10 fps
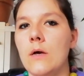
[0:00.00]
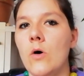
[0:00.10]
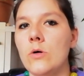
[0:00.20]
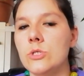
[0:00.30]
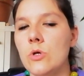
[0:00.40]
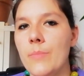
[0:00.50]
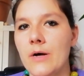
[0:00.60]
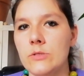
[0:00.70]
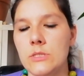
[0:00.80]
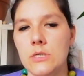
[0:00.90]
Also
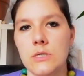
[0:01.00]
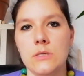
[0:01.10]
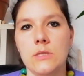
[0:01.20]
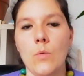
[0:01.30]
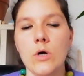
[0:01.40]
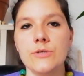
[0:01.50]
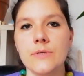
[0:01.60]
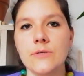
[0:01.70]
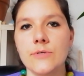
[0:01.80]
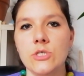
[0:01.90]
about the
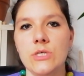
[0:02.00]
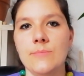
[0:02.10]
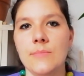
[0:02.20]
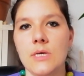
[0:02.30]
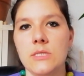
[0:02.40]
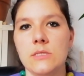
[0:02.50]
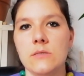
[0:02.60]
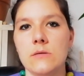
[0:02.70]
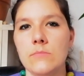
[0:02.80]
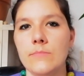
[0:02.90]
watering regime,
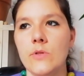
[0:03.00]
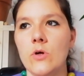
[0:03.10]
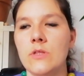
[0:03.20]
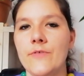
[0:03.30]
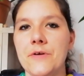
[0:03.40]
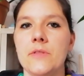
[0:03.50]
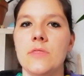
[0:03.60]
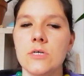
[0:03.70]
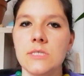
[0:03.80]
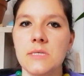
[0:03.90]
it's not a very
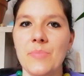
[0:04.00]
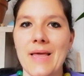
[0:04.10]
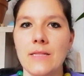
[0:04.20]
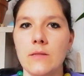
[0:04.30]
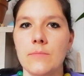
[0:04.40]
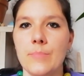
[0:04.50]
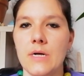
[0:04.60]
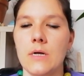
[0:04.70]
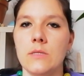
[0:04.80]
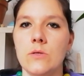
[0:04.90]
thirsty plant,
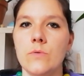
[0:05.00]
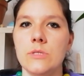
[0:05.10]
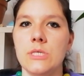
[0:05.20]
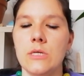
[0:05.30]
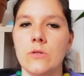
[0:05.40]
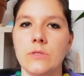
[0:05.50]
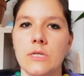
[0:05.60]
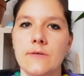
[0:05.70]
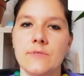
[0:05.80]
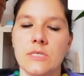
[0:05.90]
but you will see it on the
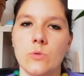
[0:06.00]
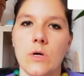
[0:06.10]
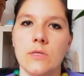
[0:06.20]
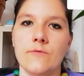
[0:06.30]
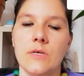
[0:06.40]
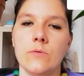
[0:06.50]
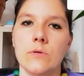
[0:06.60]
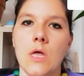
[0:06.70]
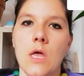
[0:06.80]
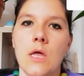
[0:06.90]
leaves as well. If they
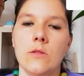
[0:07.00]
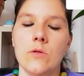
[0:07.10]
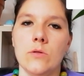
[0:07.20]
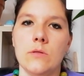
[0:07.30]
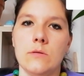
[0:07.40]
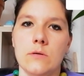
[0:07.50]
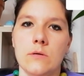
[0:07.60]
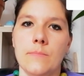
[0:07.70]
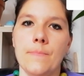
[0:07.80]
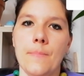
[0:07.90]
will not
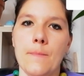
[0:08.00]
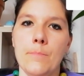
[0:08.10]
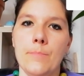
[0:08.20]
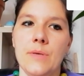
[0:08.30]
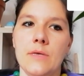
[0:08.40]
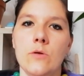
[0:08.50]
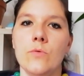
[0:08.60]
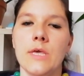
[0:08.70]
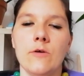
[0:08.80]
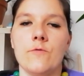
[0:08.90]
be
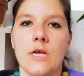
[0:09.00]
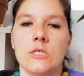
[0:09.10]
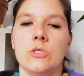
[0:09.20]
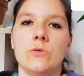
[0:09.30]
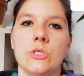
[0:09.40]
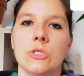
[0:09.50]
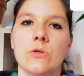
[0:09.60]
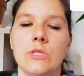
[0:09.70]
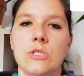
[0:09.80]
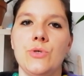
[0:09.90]
looking fresh, you just
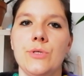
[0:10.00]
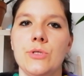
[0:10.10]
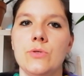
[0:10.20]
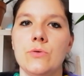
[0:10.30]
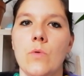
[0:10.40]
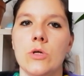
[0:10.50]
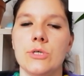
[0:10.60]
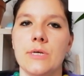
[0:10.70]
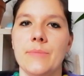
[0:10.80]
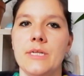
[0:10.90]
know that you need to
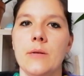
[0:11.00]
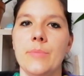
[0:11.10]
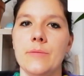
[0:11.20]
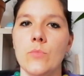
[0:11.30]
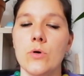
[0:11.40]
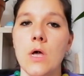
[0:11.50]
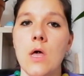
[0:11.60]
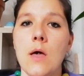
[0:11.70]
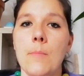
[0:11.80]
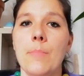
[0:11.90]
water them a little bit more.
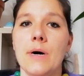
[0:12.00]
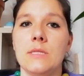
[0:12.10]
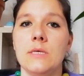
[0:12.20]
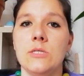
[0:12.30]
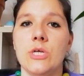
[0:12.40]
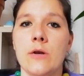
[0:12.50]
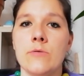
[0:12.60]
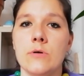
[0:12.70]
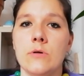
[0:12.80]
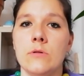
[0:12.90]
But in
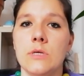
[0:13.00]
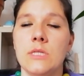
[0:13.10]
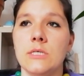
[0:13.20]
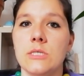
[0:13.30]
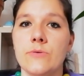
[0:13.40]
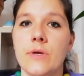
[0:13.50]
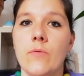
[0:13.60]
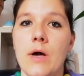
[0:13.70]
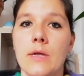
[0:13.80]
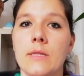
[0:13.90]
general,
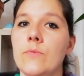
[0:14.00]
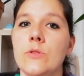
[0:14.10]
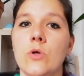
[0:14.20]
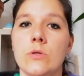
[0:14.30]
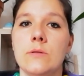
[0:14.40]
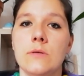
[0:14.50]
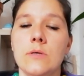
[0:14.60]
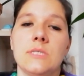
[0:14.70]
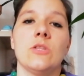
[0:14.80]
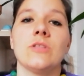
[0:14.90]

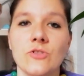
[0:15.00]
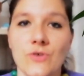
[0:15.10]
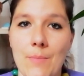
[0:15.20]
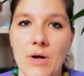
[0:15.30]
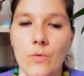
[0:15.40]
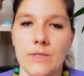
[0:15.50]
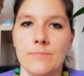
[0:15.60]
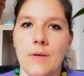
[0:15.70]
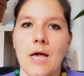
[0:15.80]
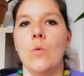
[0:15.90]
it's not a drama
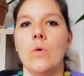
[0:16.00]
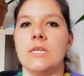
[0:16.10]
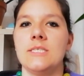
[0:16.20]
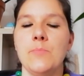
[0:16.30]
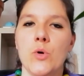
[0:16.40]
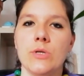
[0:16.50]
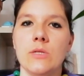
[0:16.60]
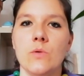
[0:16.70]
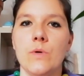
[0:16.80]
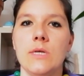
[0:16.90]
queen. What is
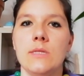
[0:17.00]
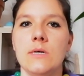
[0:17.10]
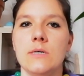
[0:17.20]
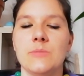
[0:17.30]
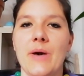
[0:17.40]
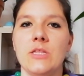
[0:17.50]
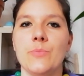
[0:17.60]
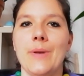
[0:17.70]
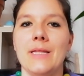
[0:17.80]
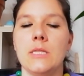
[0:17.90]
important with the spider
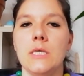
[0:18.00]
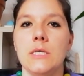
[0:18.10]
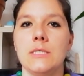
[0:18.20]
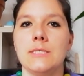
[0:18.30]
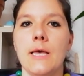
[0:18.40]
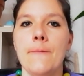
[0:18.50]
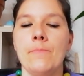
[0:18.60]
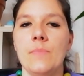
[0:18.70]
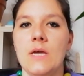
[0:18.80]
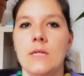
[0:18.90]
plant is
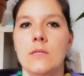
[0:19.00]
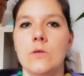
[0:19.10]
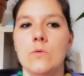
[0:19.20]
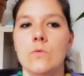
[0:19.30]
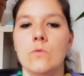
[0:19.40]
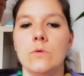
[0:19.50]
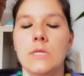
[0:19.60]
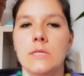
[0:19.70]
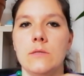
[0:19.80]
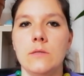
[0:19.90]
that
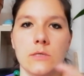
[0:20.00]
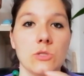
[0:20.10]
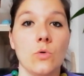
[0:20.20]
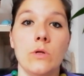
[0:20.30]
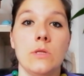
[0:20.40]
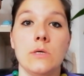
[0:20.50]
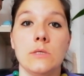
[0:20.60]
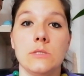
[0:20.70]
the soil